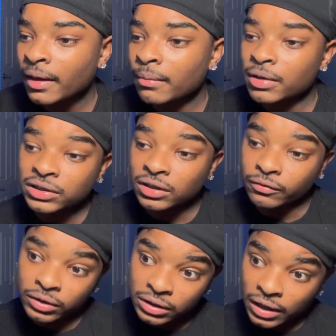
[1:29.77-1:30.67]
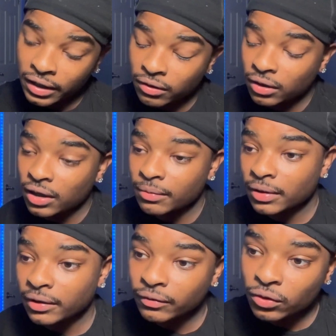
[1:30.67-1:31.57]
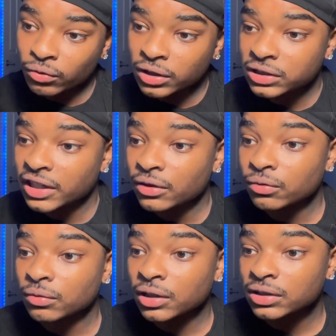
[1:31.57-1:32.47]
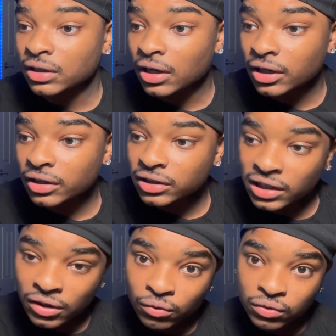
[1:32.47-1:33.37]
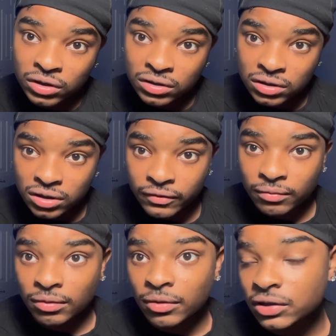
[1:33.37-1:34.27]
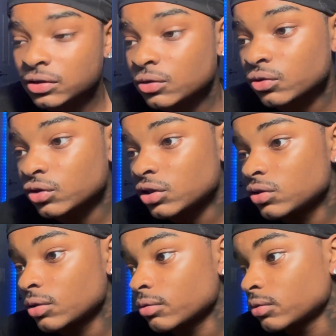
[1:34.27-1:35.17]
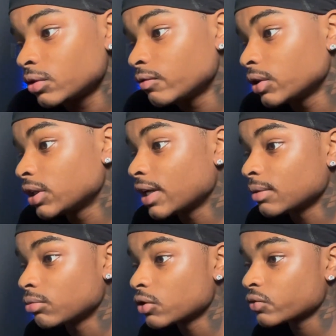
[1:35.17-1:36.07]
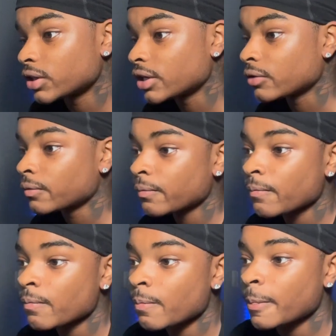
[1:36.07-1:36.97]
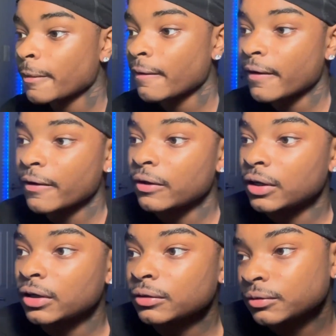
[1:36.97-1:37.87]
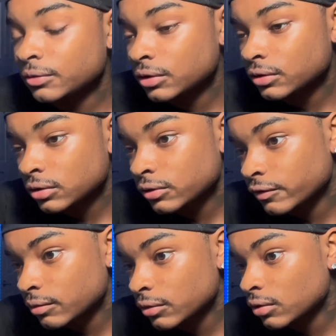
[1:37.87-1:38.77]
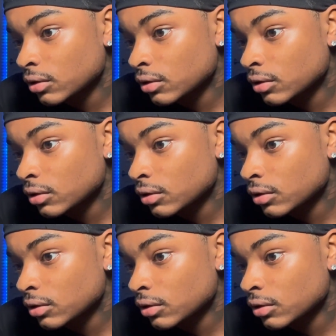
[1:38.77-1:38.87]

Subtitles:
My son really. I ain't gonna lie. Even though niggas hate you, niggas, a lot of niggas hate you G's and shit for me. My son Use G's on. He really got the Bronx right now. I ain't gonna lie for me.